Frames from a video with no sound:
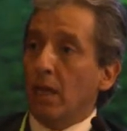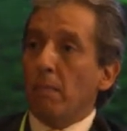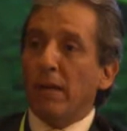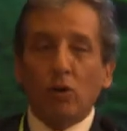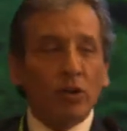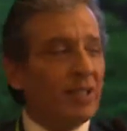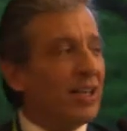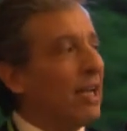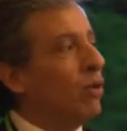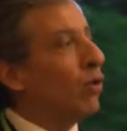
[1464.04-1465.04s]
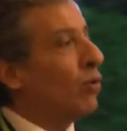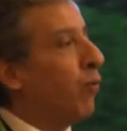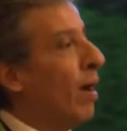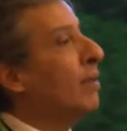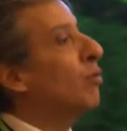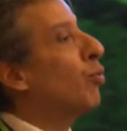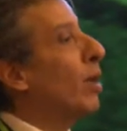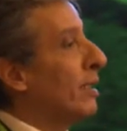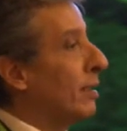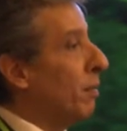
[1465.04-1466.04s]
Because there are a lot of
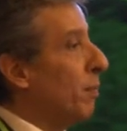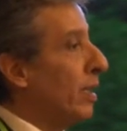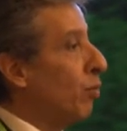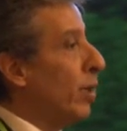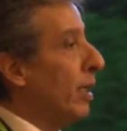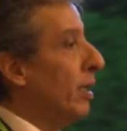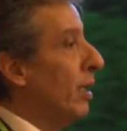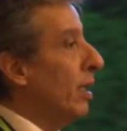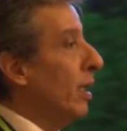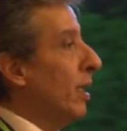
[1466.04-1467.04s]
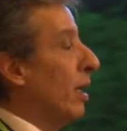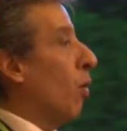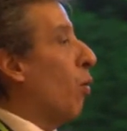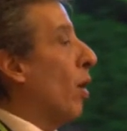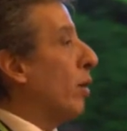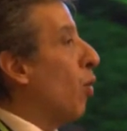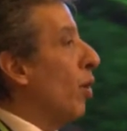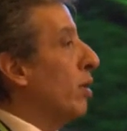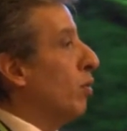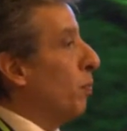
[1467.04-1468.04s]
untrust between who are
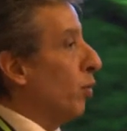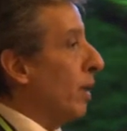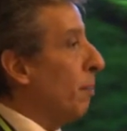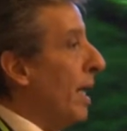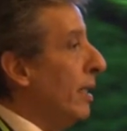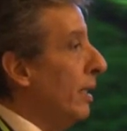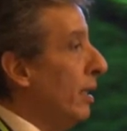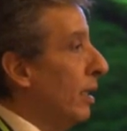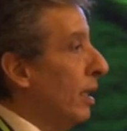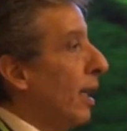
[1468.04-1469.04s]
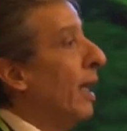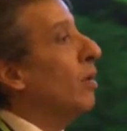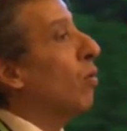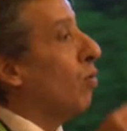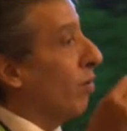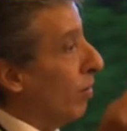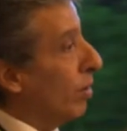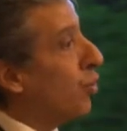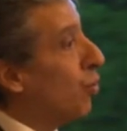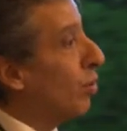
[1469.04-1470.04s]
going to put the money and who
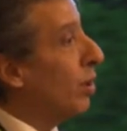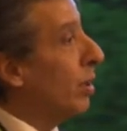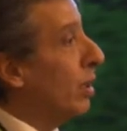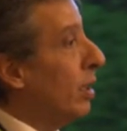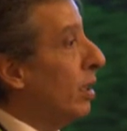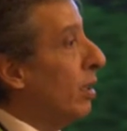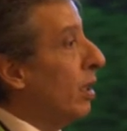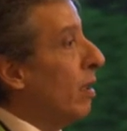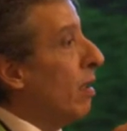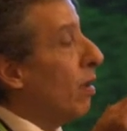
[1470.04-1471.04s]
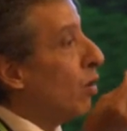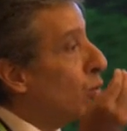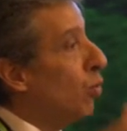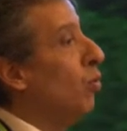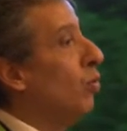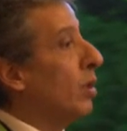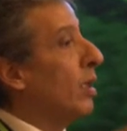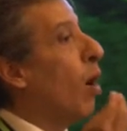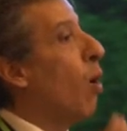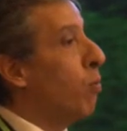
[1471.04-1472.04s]
should do the
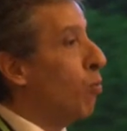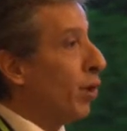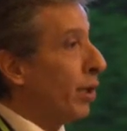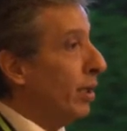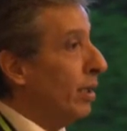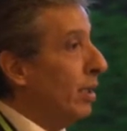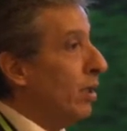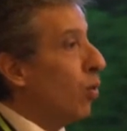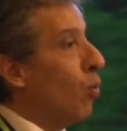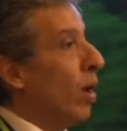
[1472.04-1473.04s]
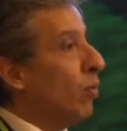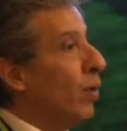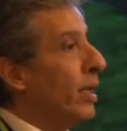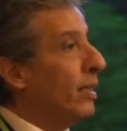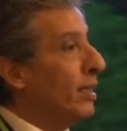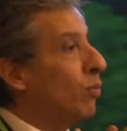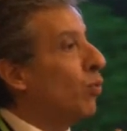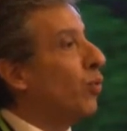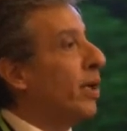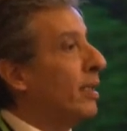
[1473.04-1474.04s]
homework. So what we need is to
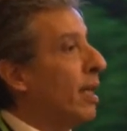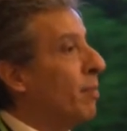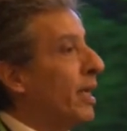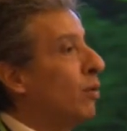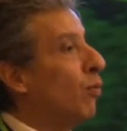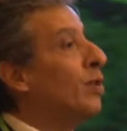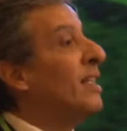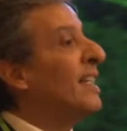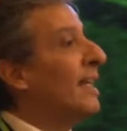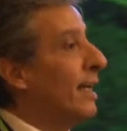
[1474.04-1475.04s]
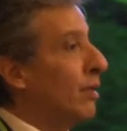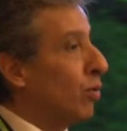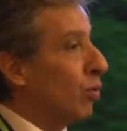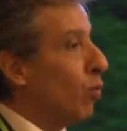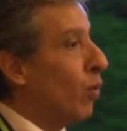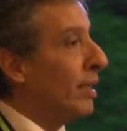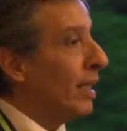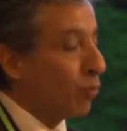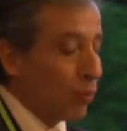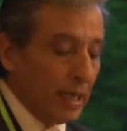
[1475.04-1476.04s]
create some kind of indicator. What
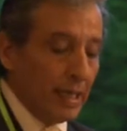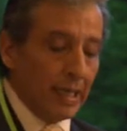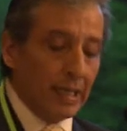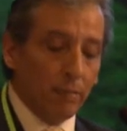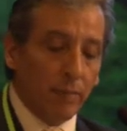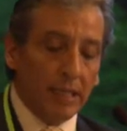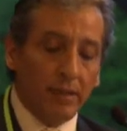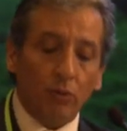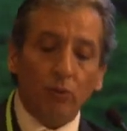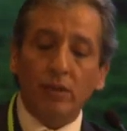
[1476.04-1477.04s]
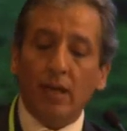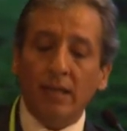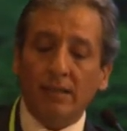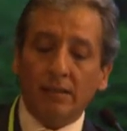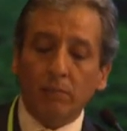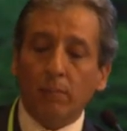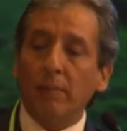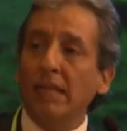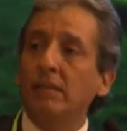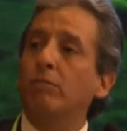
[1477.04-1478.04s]
does really it means
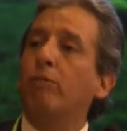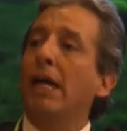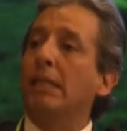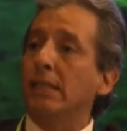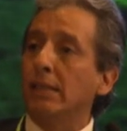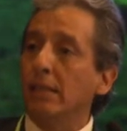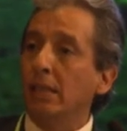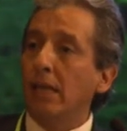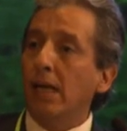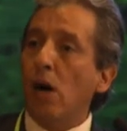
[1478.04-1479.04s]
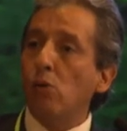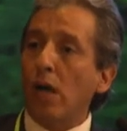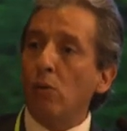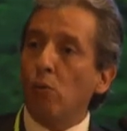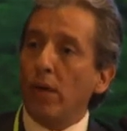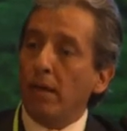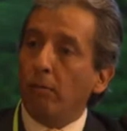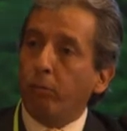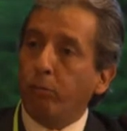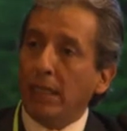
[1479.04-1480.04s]
results-based finance? How can we
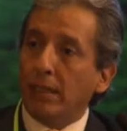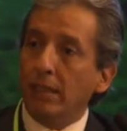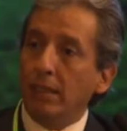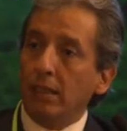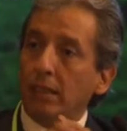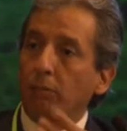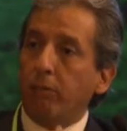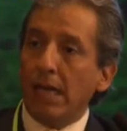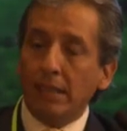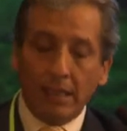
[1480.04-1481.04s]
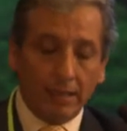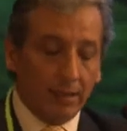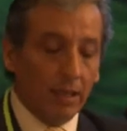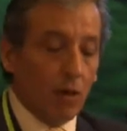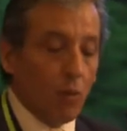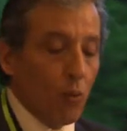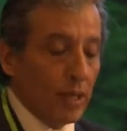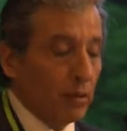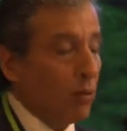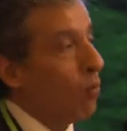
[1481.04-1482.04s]
fit the finance
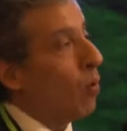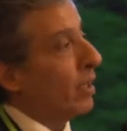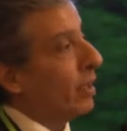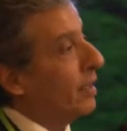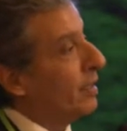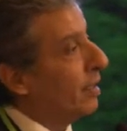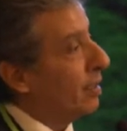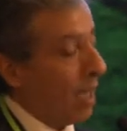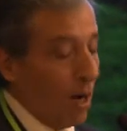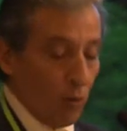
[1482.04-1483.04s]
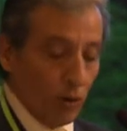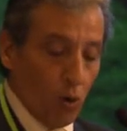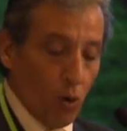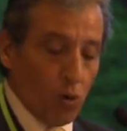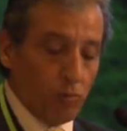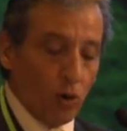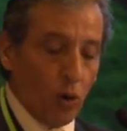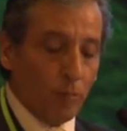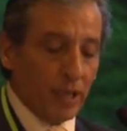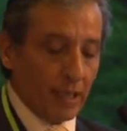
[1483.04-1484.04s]
with what it is our own
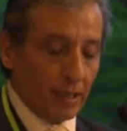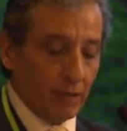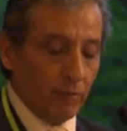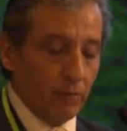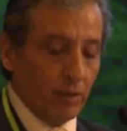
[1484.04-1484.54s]
objective?